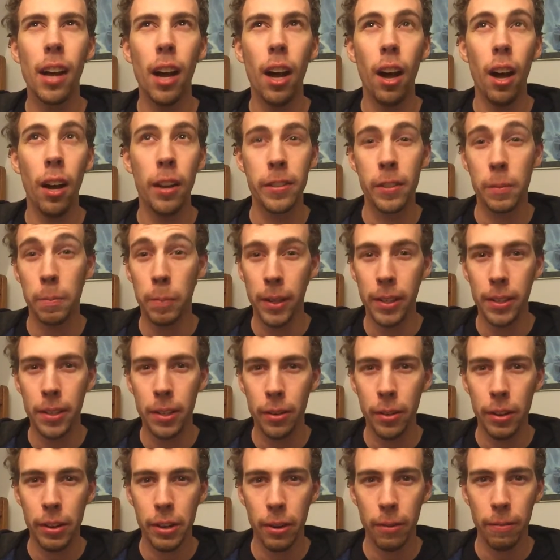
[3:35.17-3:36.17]
a
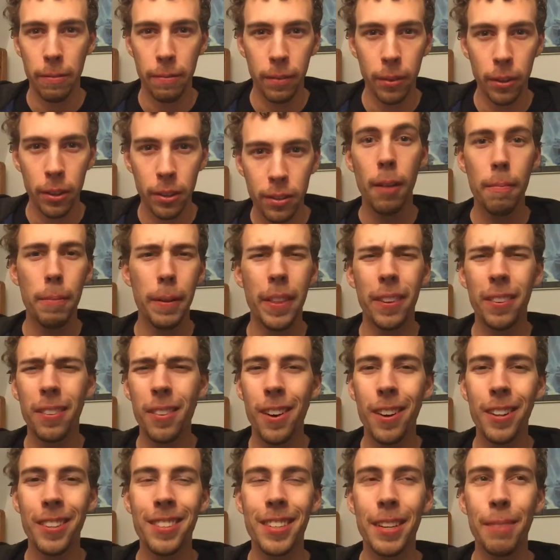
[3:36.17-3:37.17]
splinter in your foot, but the
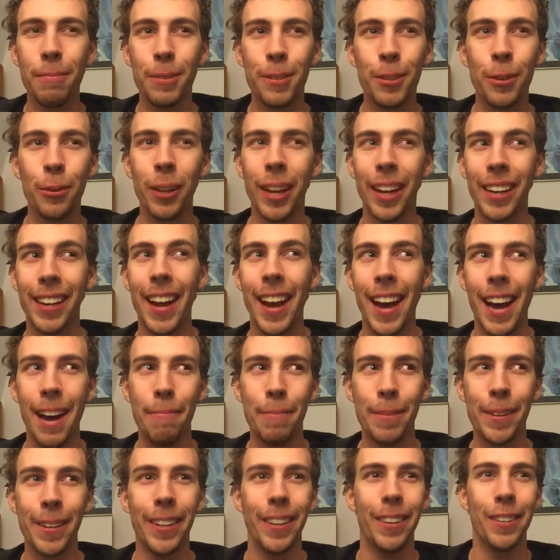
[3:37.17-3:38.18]
song seemed too like
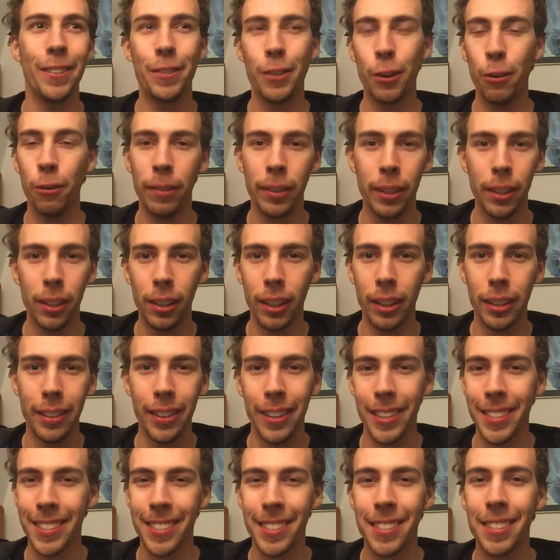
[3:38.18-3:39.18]
happy and jovial and
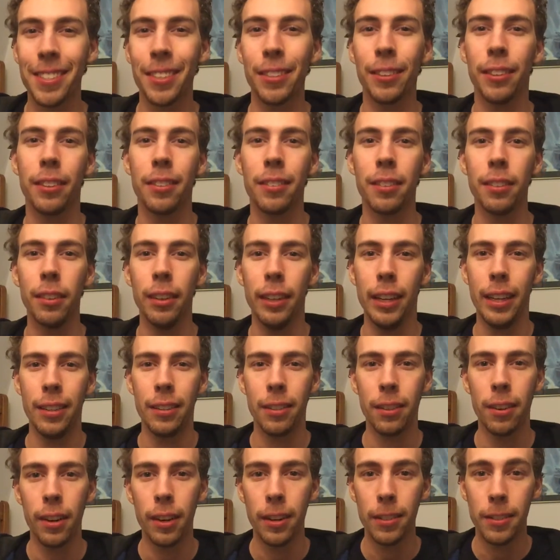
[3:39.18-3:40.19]
nonsensical to
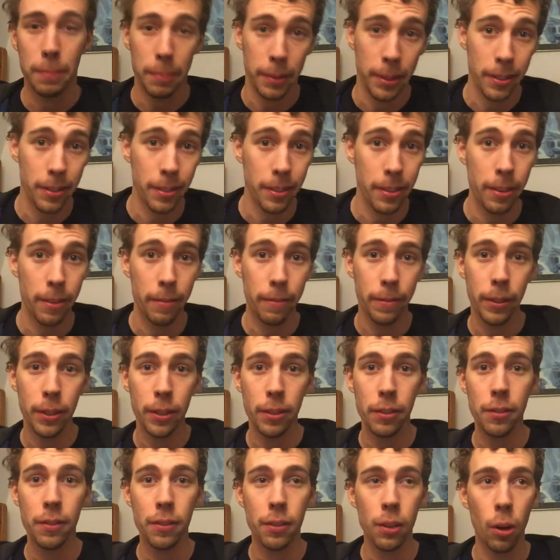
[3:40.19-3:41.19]
integrate a splinter in your
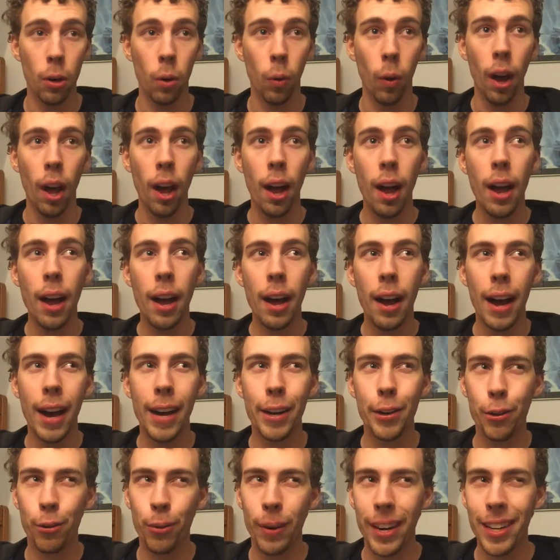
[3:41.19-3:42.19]
foot, so I
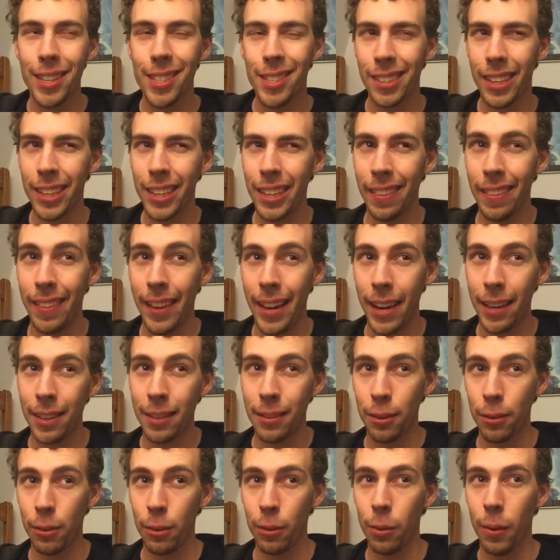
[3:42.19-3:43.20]
translated that
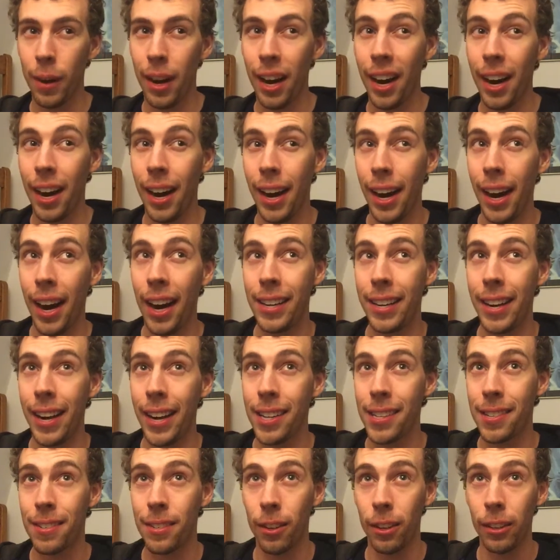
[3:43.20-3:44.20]
to I
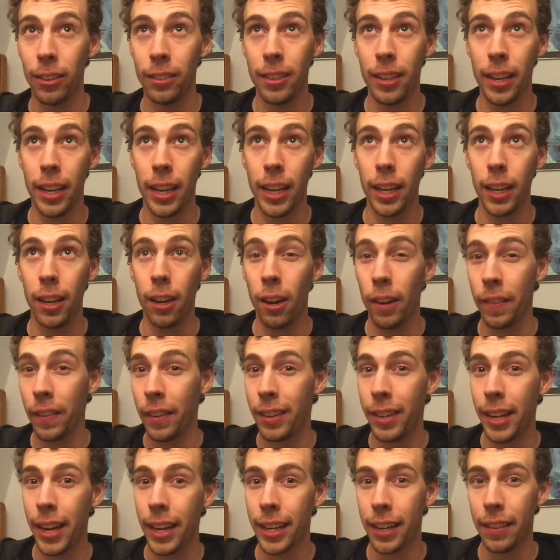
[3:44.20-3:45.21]
danced all day on
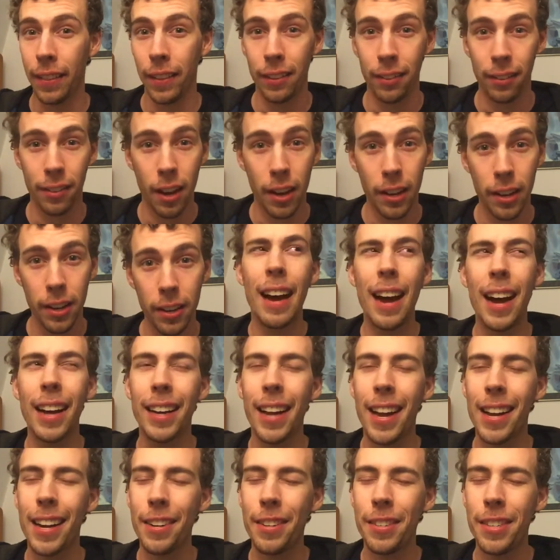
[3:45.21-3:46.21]
the deck in the sun. I
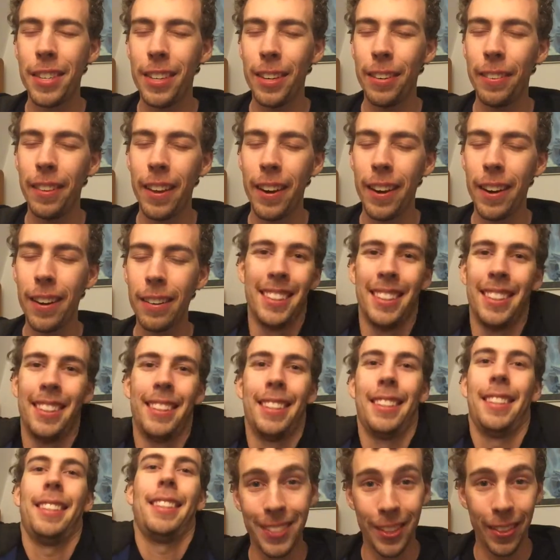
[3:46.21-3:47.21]
kind of cheated there.
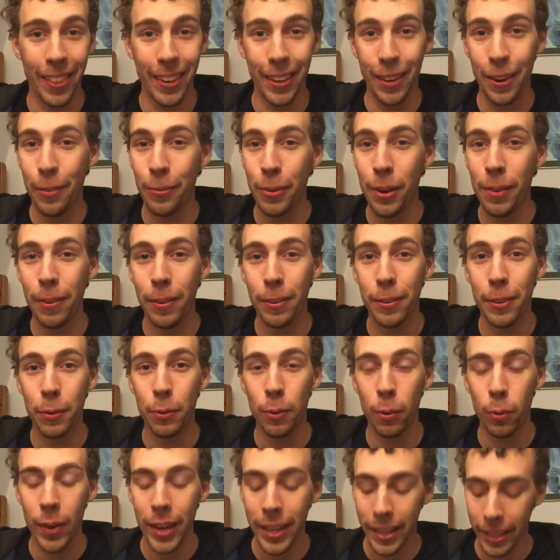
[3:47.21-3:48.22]
Then our three verses
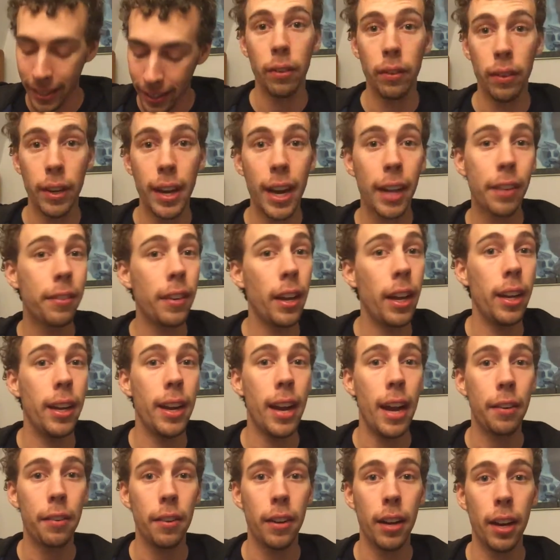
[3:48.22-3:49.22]
were written. The next day,
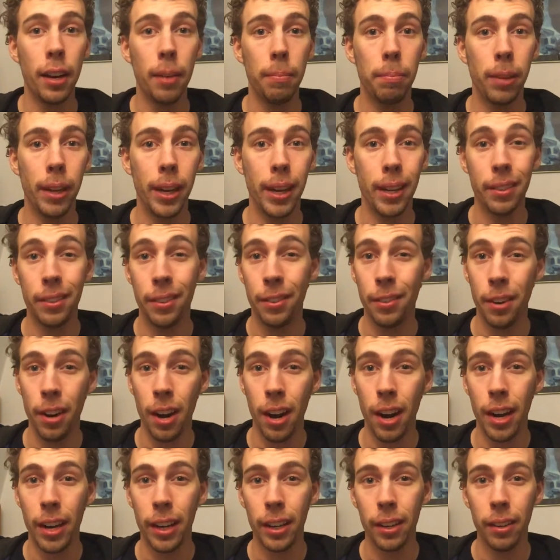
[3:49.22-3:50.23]
Nash and I planned to
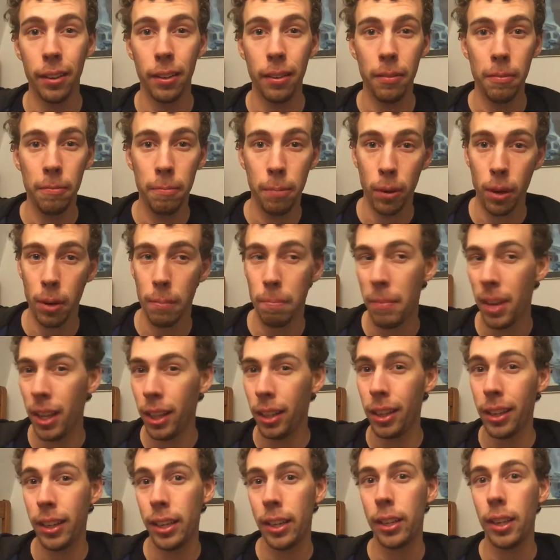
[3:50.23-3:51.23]
try and put a
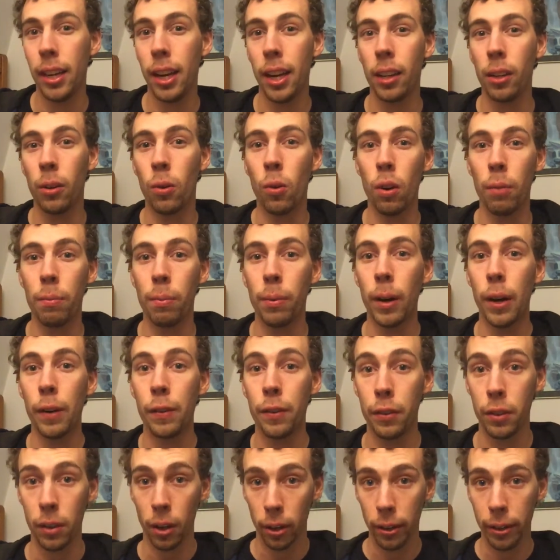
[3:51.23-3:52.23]
melody and chord
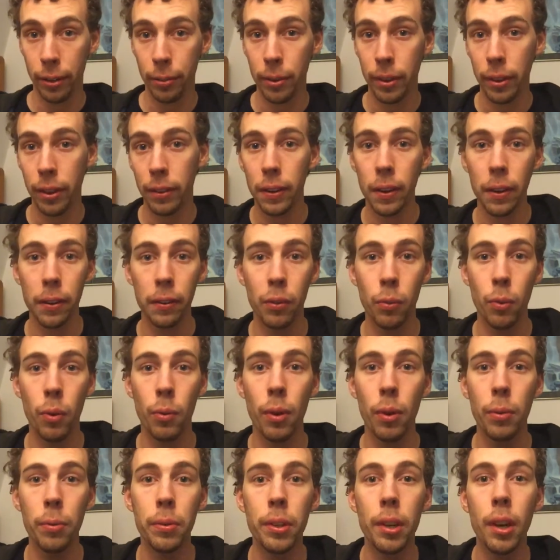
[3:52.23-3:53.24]
progression to all three of the songs that we
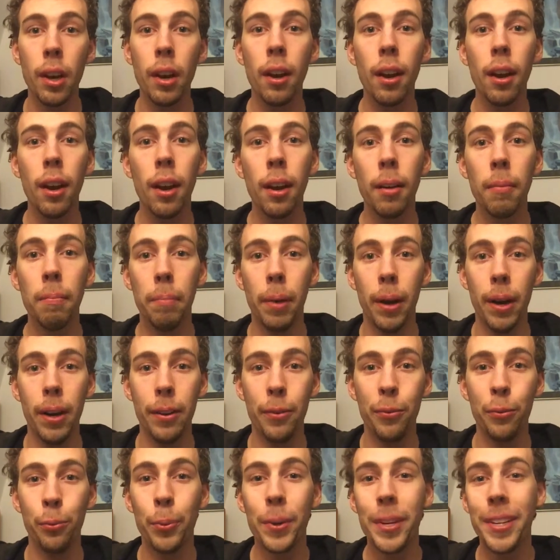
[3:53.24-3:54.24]
wrote,
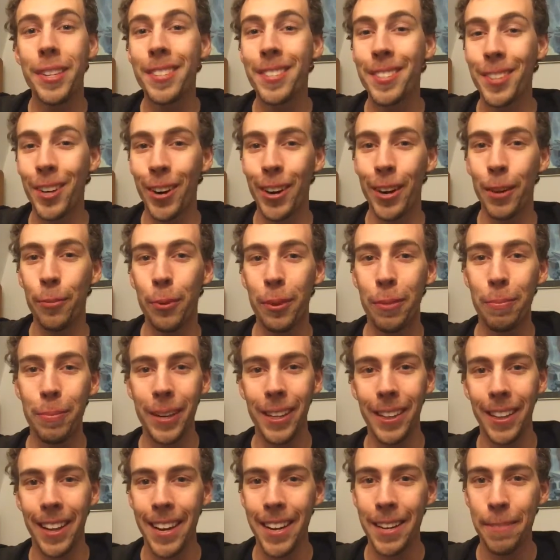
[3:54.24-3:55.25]
but we started with
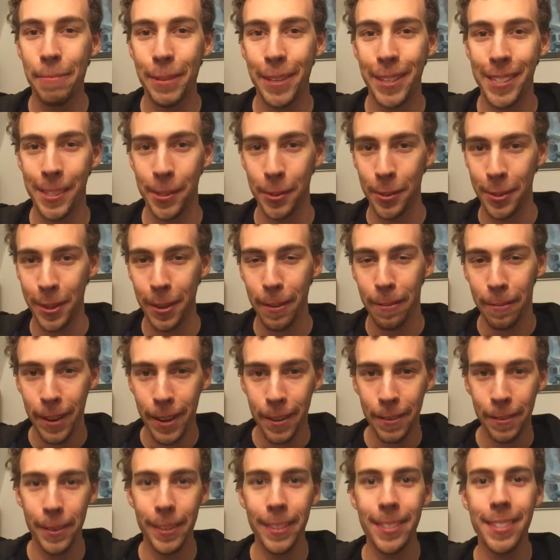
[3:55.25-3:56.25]
Me Like because it was our
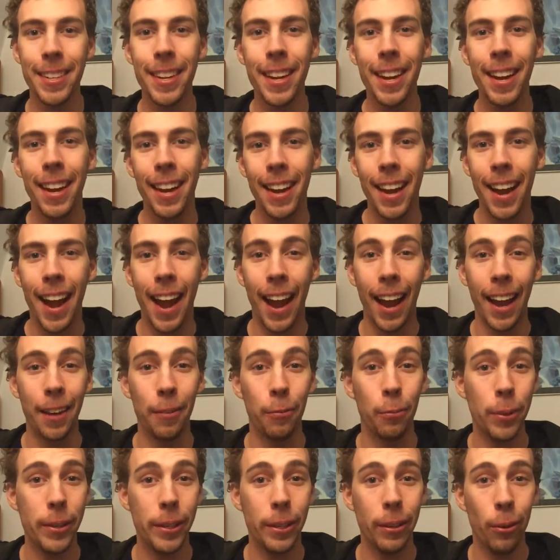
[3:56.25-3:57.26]
favorite,
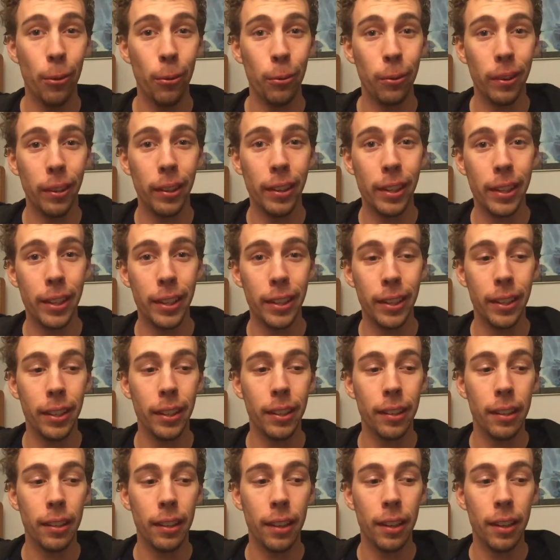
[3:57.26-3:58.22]
and we only